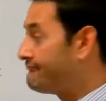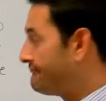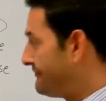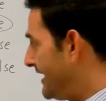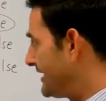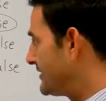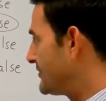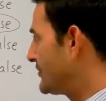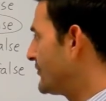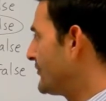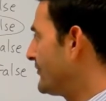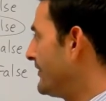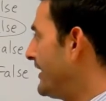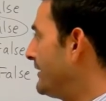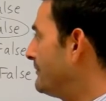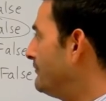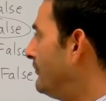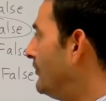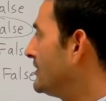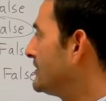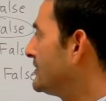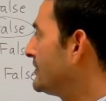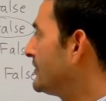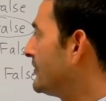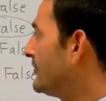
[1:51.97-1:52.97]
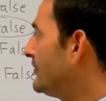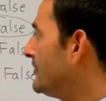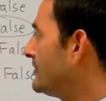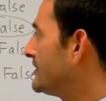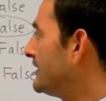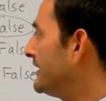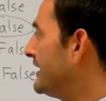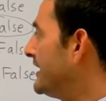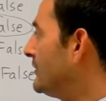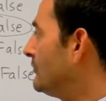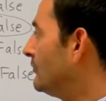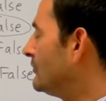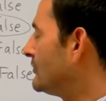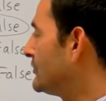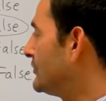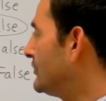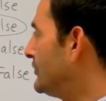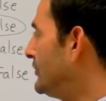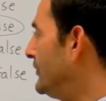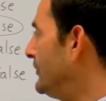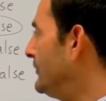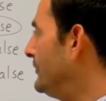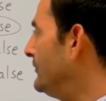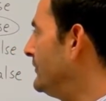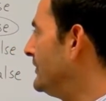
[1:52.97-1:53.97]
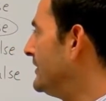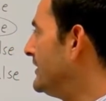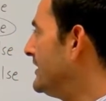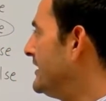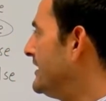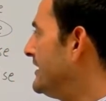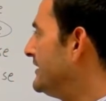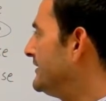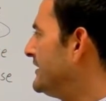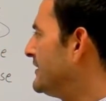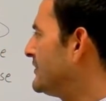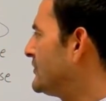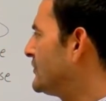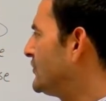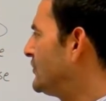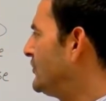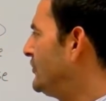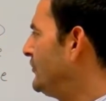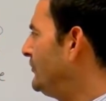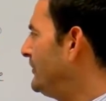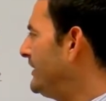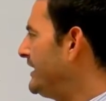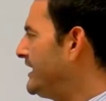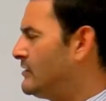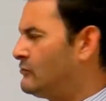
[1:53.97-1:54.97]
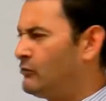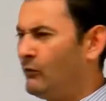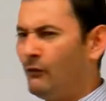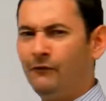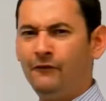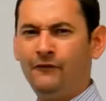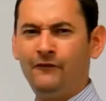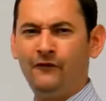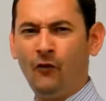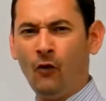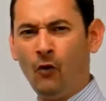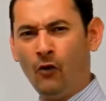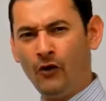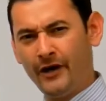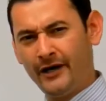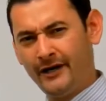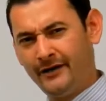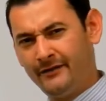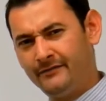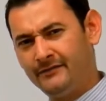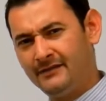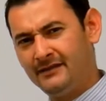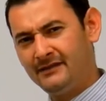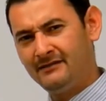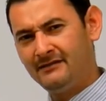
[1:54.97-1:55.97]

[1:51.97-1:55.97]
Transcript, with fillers: That's correct, boys and girls. It equals 2. Does 2 equal 4?